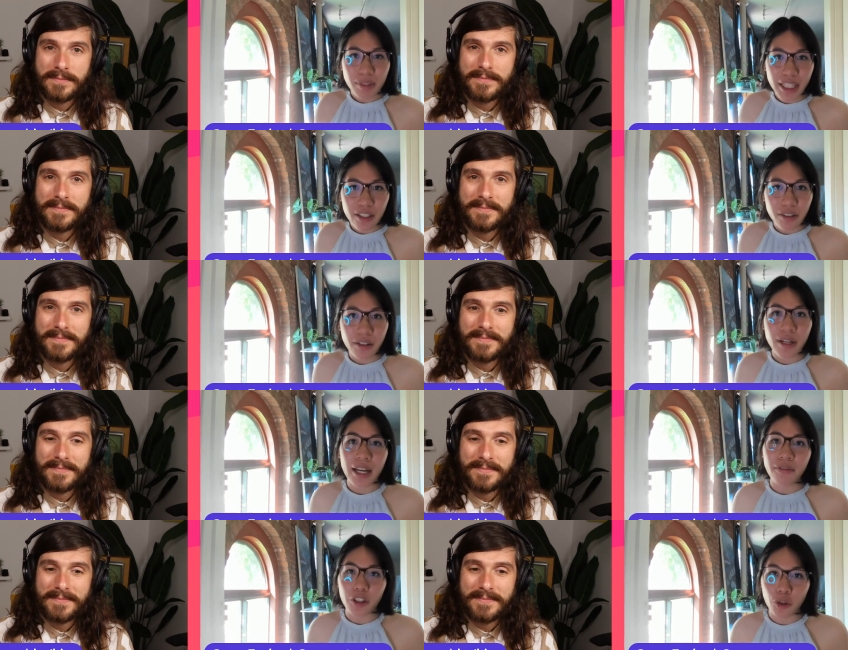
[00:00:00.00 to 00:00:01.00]
Speaker 1: Blazor
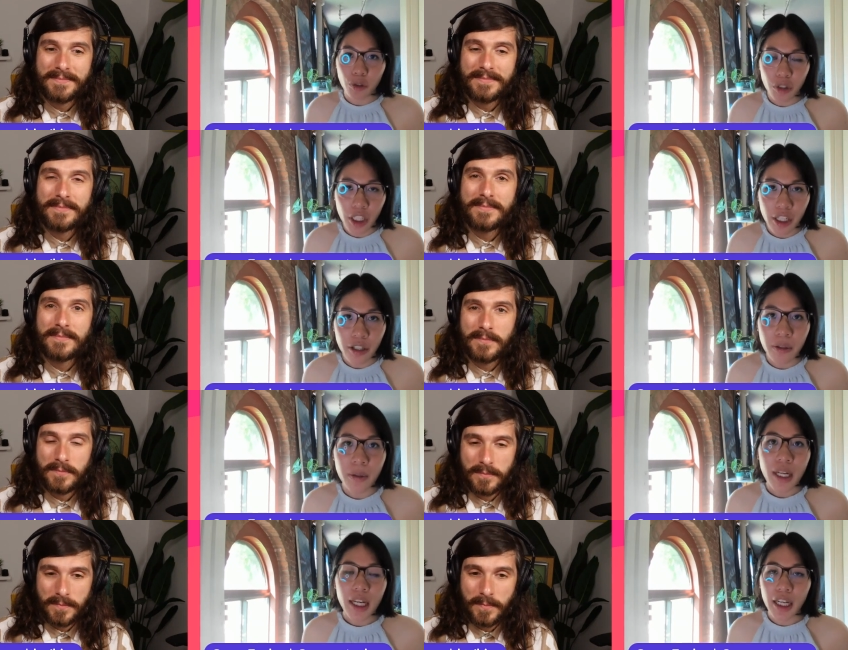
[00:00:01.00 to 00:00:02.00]
and Visual Studio.
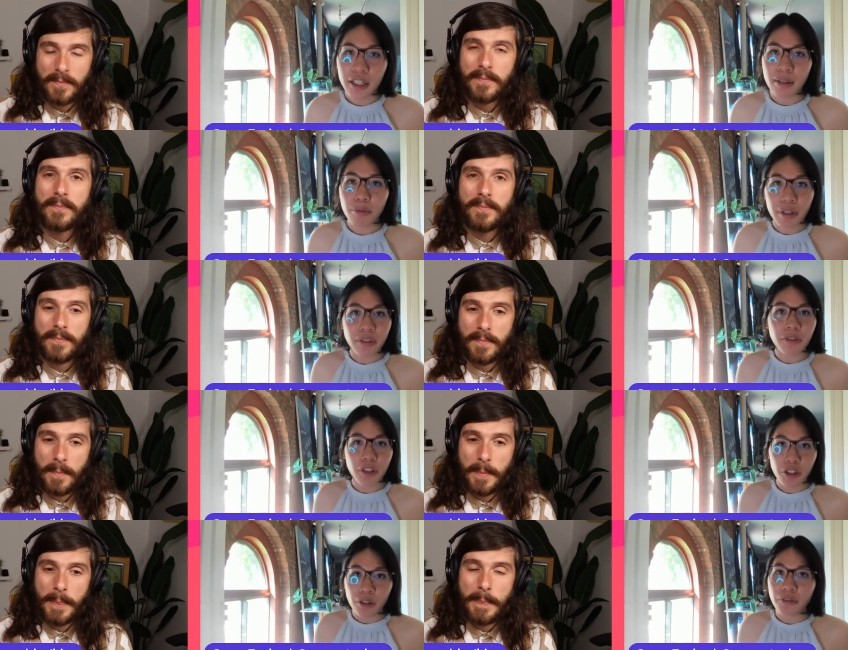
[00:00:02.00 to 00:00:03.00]
It is a preview
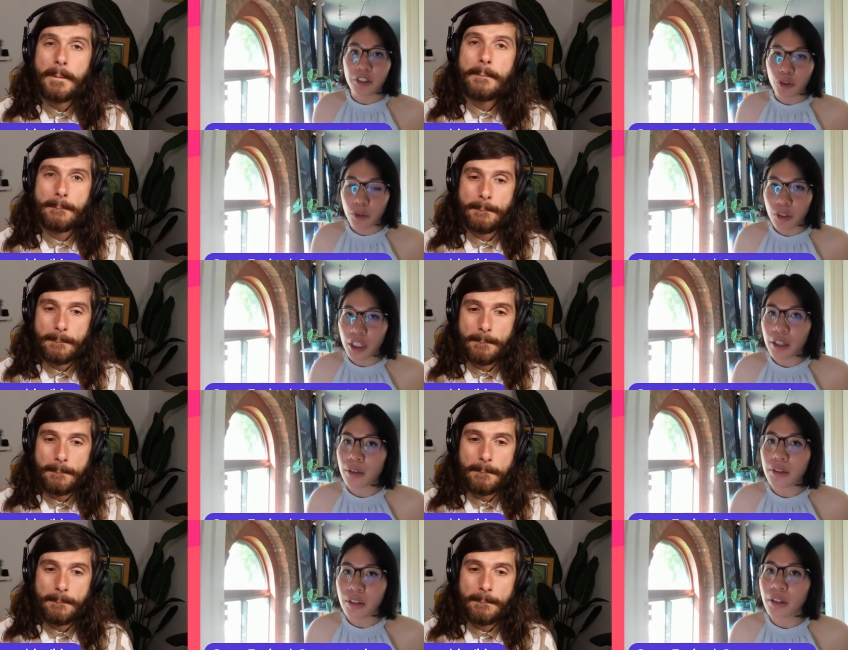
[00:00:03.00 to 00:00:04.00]
version of Visual
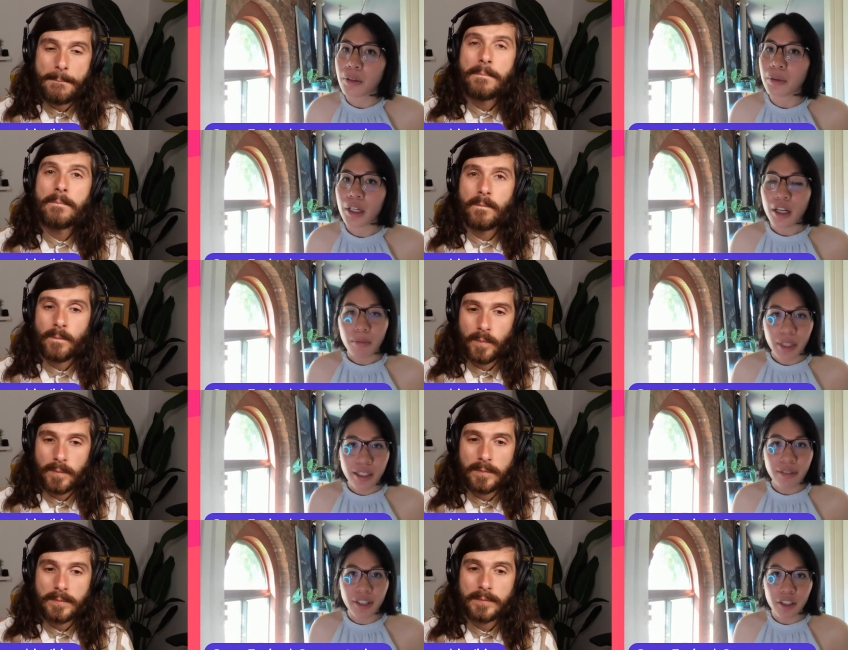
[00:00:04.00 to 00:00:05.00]
Studio, so please
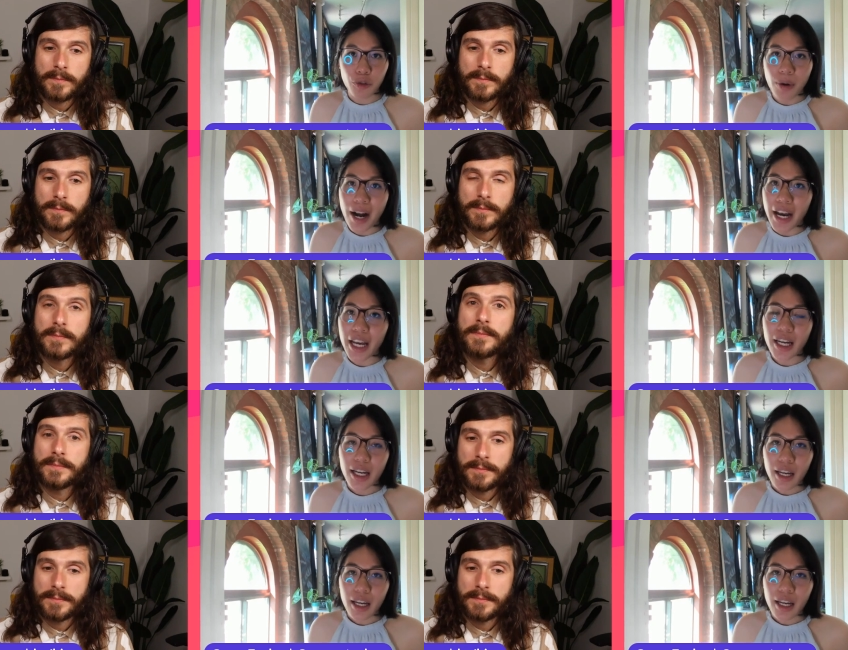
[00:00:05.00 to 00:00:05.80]
give it a try.